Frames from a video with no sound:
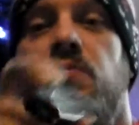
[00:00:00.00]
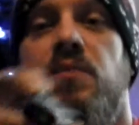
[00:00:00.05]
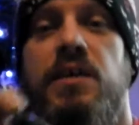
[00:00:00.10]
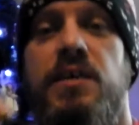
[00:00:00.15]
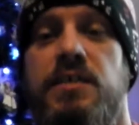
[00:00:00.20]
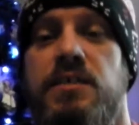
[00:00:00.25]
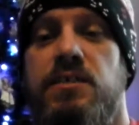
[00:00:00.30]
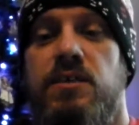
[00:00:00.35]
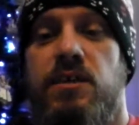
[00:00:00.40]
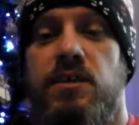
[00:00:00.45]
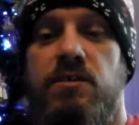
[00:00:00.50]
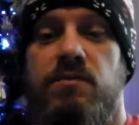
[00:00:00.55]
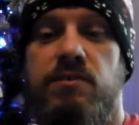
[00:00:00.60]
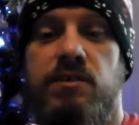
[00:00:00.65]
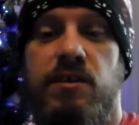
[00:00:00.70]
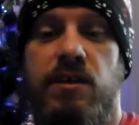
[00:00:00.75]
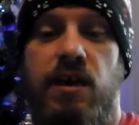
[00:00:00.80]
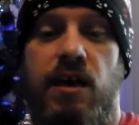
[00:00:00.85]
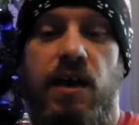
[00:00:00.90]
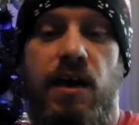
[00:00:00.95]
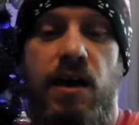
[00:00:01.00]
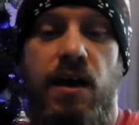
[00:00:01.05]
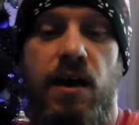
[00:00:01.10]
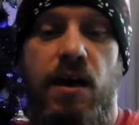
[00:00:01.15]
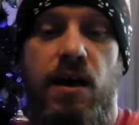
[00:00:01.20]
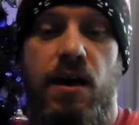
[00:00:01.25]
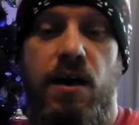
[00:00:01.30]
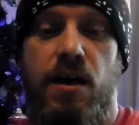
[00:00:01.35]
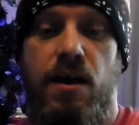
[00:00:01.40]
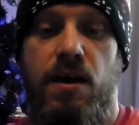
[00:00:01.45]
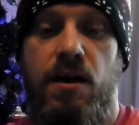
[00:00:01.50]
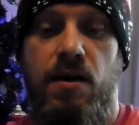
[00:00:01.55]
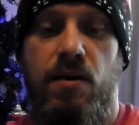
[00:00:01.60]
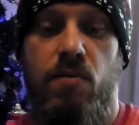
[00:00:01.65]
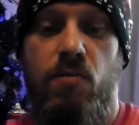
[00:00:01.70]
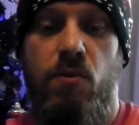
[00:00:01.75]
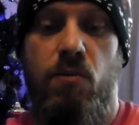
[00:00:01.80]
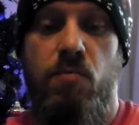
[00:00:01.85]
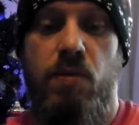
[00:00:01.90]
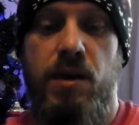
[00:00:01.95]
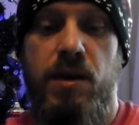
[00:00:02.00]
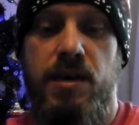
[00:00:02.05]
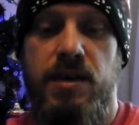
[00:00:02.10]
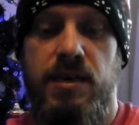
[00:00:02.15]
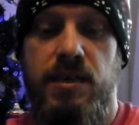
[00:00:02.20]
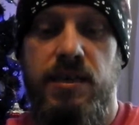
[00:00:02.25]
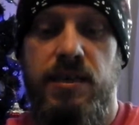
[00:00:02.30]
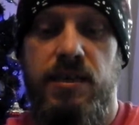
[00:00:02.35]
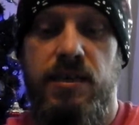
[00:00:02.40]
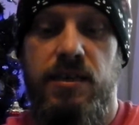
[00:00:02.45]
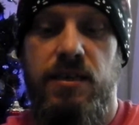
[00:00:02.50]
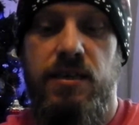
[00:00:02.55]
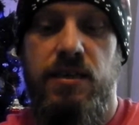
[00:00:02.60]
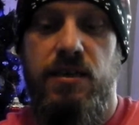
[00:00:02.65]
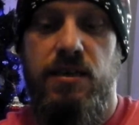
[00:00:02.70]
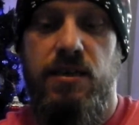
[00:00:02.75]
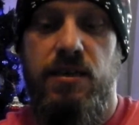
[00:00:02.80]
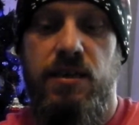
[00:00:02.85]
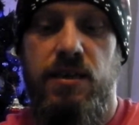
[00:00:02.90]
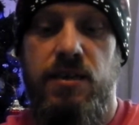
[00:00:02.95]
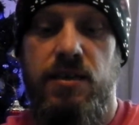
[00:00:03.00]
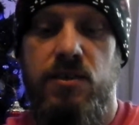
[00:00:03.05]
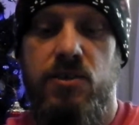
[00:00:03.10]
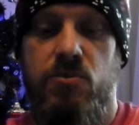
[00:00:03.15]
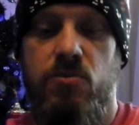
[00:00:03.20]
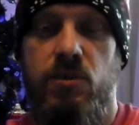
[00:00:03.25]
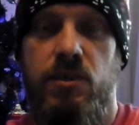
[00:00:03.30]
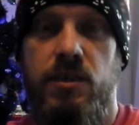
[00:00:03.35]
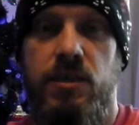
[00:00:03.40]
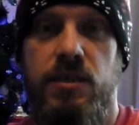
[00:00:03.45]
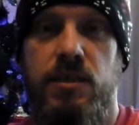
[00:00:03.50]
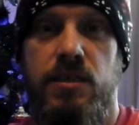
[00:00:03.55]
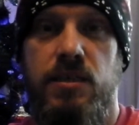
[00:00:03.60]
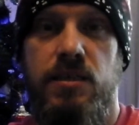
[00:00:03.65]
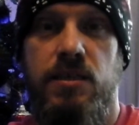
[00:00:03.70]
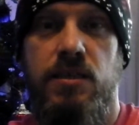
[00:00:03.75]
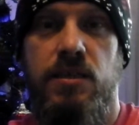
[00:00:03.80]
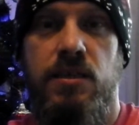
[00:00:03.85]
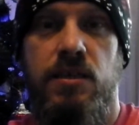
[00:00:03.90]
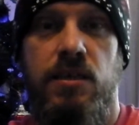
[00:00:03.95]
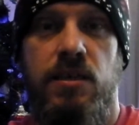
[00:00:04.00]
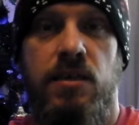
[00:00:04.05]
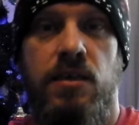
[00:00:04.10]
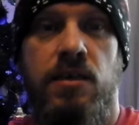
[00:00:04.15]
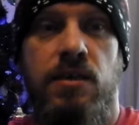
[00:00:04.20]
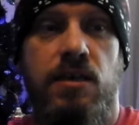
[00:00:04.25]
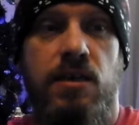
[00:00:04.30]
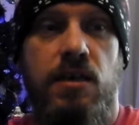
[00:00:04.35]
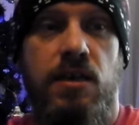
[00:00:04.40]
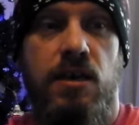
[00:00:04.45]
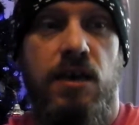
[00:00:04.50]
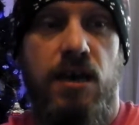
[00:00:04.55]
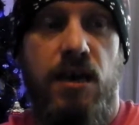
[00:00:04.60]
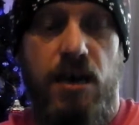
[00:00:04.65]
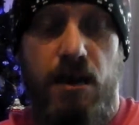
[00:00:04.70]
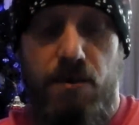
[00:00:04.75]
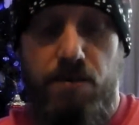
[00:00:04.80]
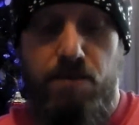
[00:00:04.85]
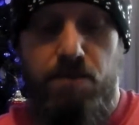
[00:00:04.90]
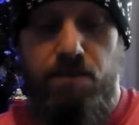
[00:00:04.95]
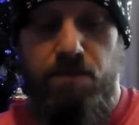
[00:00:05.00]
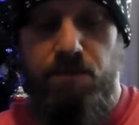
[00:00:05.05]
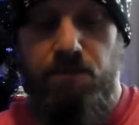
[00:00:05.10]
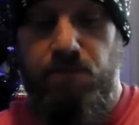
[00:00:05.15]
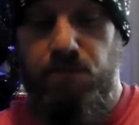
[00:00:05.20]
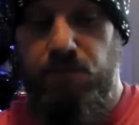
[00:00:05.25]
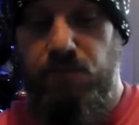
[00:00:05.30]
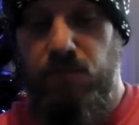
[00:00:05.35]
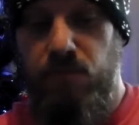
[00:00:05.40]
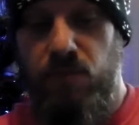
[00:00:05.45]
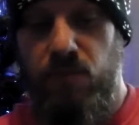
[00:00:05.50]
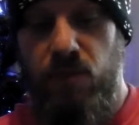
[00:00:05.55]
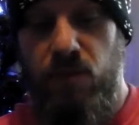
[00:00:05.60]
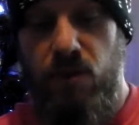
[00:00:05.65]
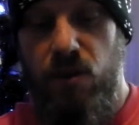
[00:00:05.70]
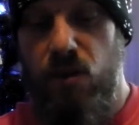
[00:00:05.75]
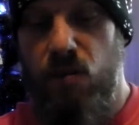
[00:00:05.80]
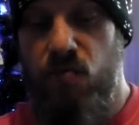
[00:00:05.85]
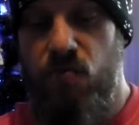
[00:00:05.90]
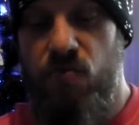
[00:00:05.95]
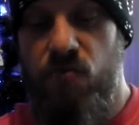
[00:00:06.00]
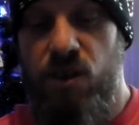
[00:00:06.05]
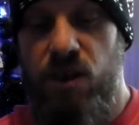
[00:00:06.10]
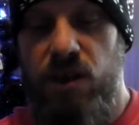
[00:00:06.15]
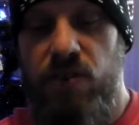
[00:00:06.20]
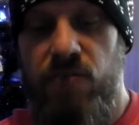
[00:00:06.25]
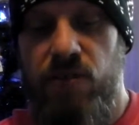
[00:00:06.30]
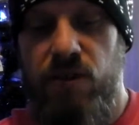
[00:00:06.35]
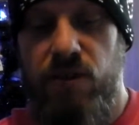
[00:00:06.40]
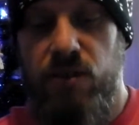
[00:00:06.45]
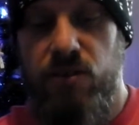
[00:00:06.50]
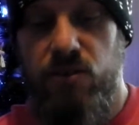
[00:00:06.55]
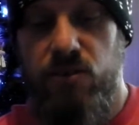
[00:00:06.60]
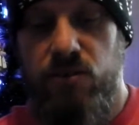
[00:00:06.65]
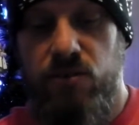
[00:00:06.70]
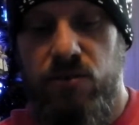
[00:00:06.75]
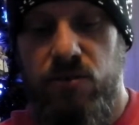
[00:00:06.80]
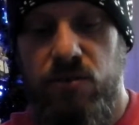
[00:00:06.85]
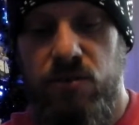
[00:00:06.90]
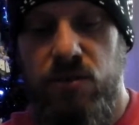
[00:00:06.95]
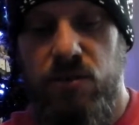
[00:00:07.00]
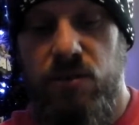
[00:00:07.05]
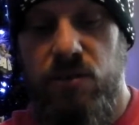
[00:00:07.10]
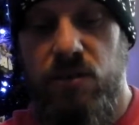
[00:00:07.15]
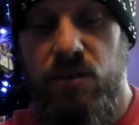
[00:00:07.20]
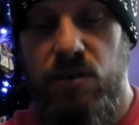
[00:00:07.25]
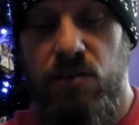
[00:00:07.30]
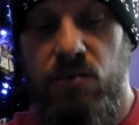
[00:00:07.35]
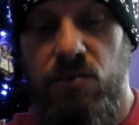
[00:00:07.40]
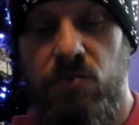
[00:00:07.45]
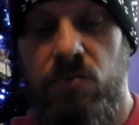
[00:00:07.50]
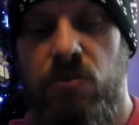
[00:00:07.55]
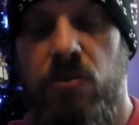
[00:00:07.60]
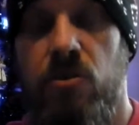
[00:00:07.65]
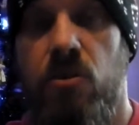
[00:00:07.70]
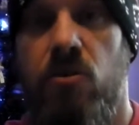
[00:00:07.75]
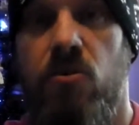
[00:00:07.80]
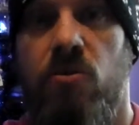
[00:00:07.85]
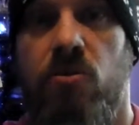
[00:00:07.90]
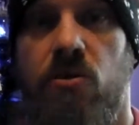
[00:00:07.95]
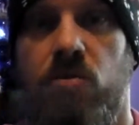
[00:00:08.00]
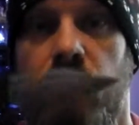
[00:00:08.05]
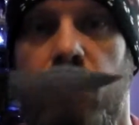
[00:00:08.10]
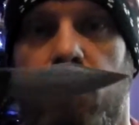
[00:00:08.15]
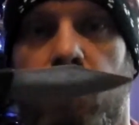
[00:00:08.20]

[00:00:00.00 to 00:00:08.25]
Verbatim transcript: These knives uh, were made in, in Sweden. Um, a really, really good little lock,